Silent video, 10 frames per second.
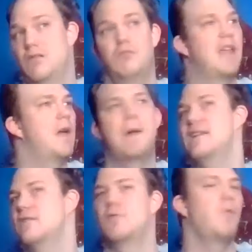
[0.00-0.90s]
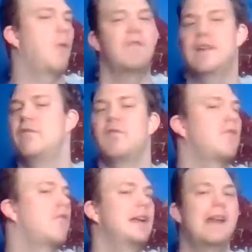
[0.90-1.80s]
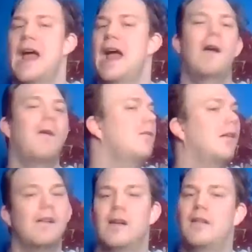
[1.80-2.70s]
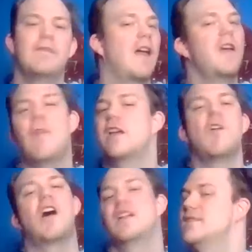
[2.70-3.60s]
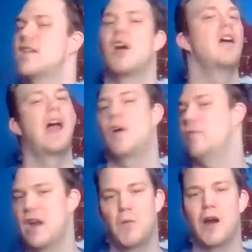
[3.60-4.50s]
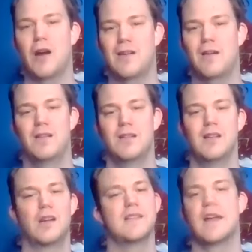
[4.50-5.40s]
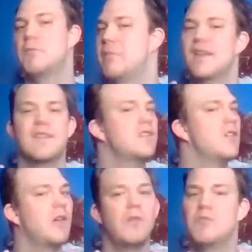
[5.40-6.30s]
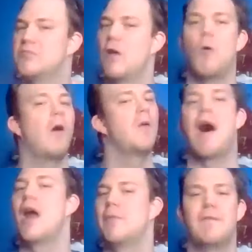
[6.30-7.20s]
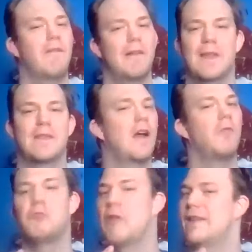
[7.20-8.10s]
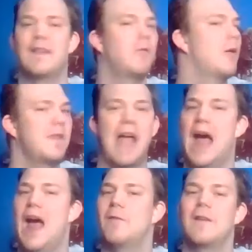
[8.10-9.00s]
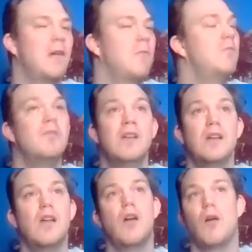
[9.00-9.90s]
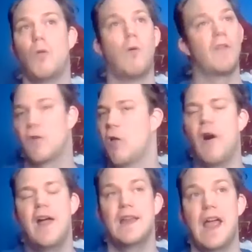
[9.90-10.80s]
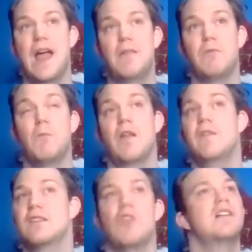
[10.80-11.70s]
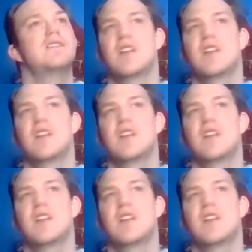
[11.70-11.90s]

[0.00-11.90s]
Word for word: they're basically like, even like right now, they're like your unsung healthcare worker. They're basically doing, they're on the bottom of everything. They're right there with the athlete and or the client. And when one of these clients